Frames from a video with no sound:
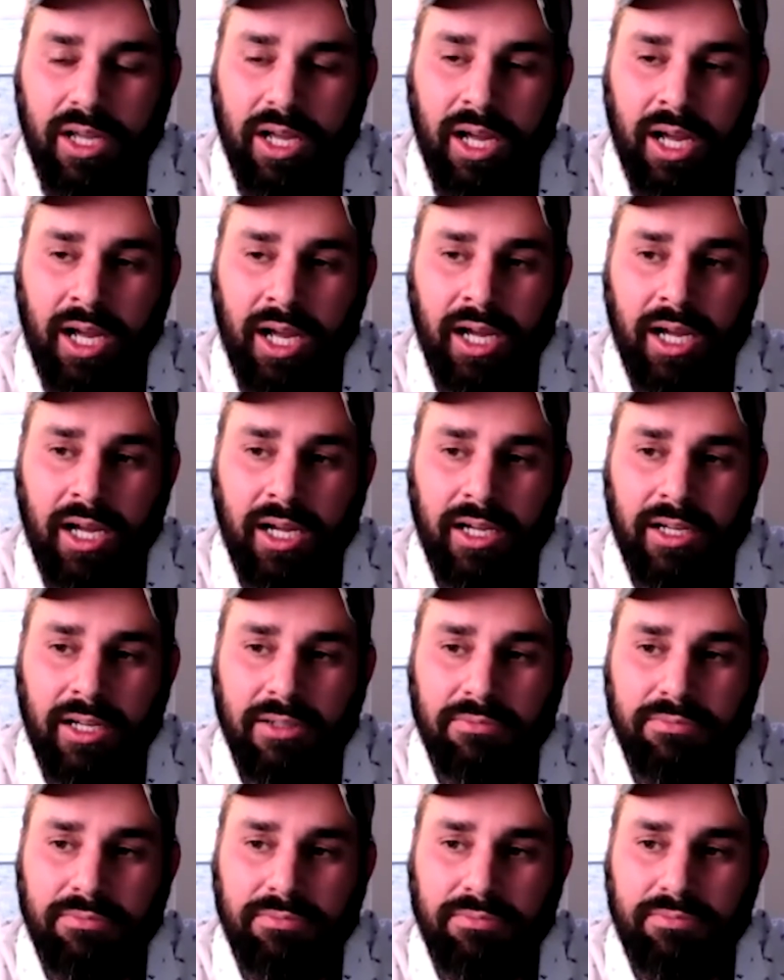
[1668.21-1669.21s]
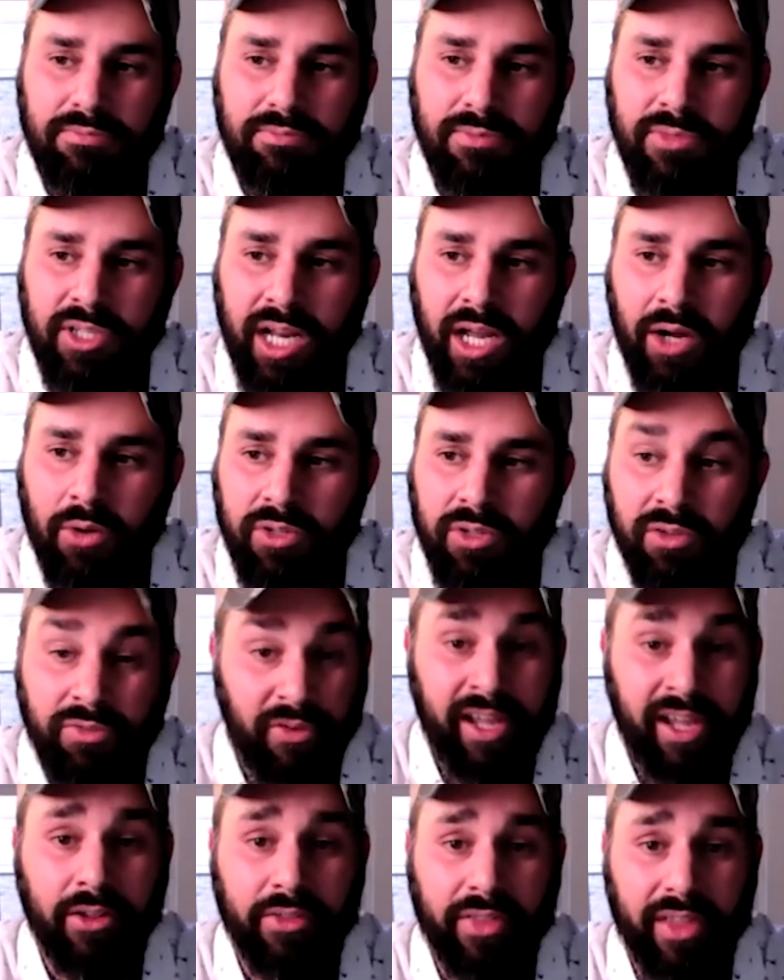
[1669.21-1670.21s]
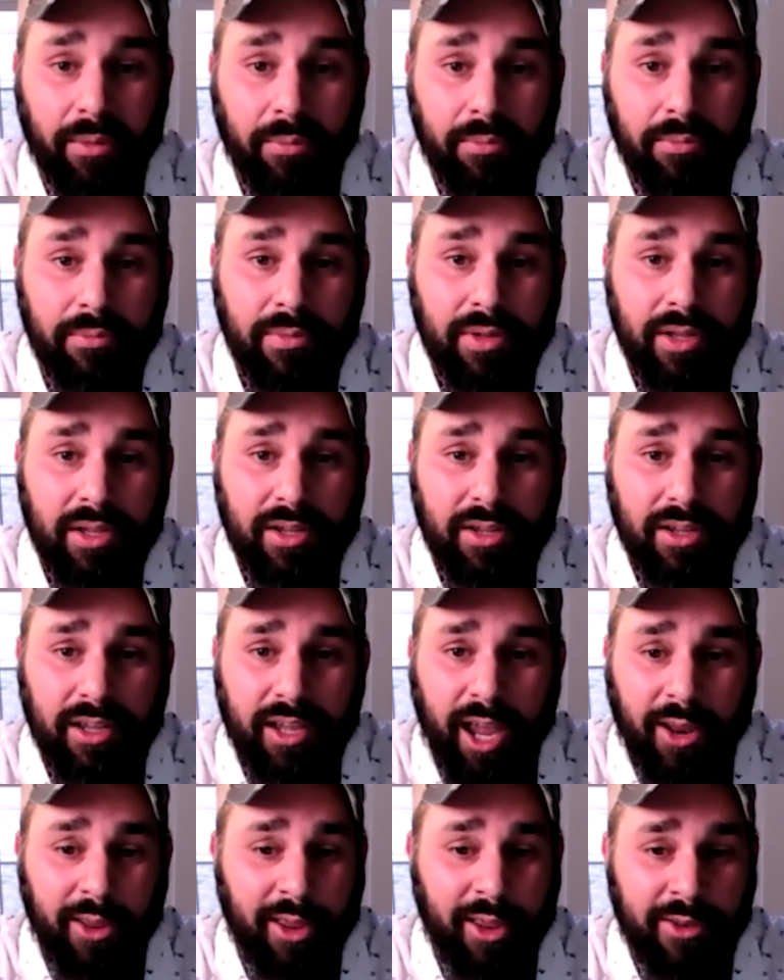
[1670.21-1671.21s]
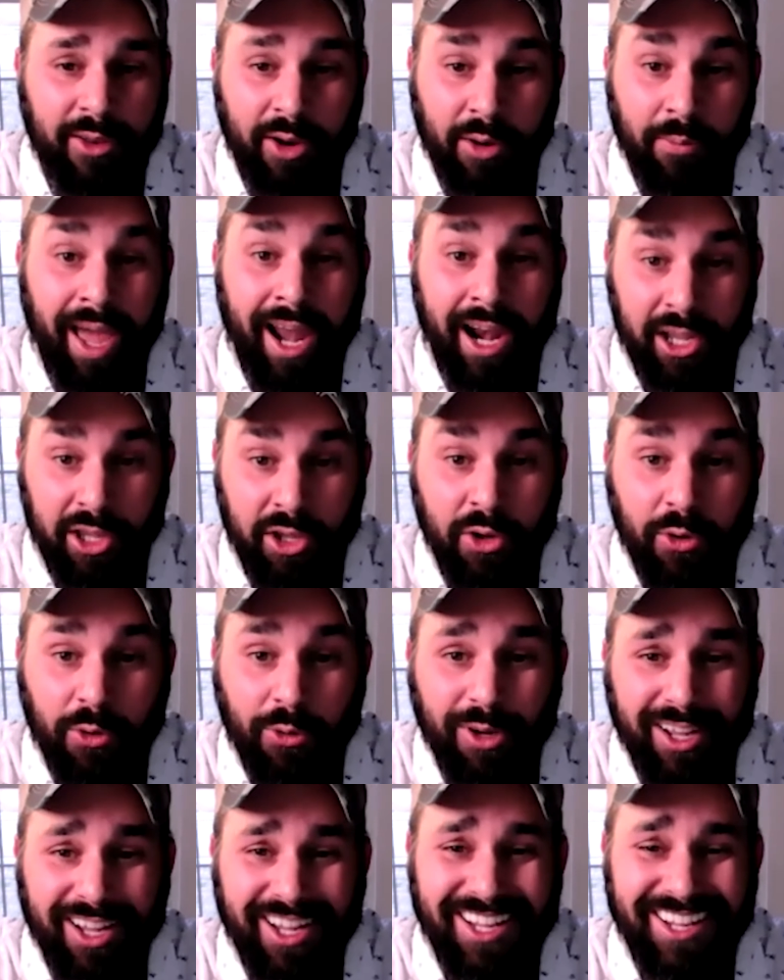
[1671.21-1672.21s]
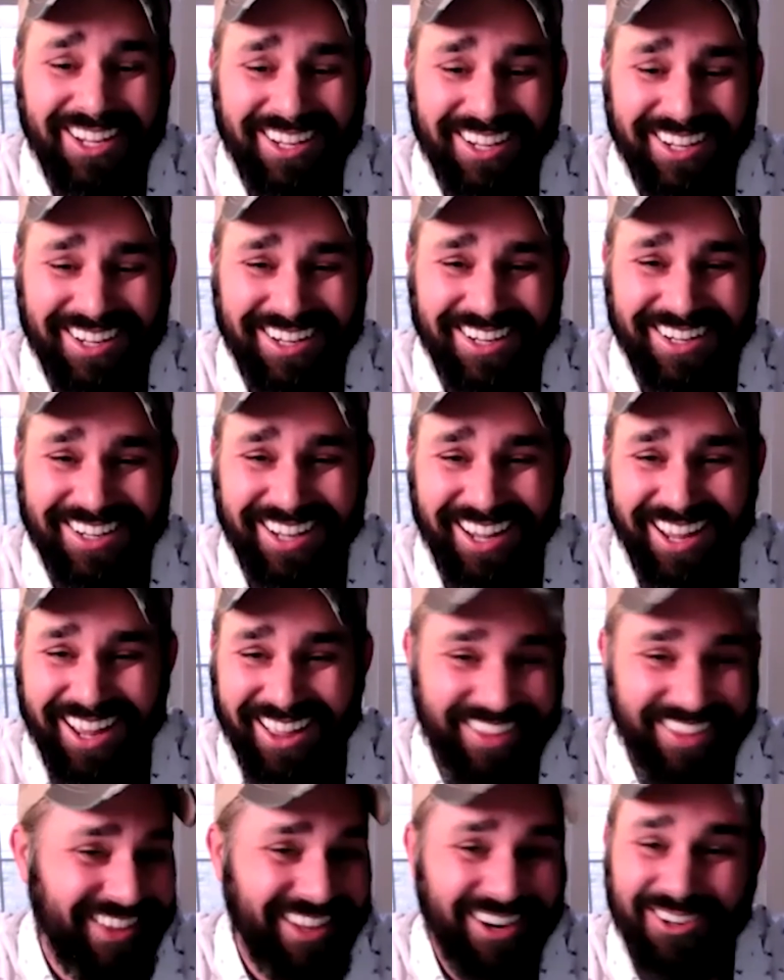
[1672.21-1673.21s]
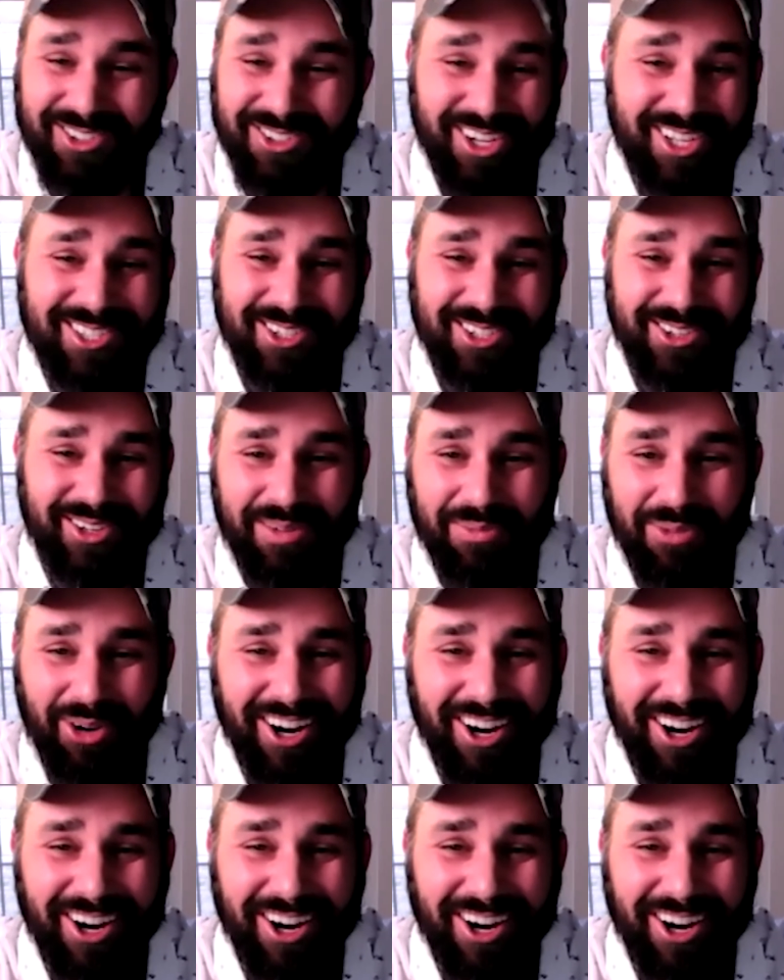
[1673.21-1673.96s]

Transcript: uh, you failed them, and they're mad at you, and then they don't trust you anymore.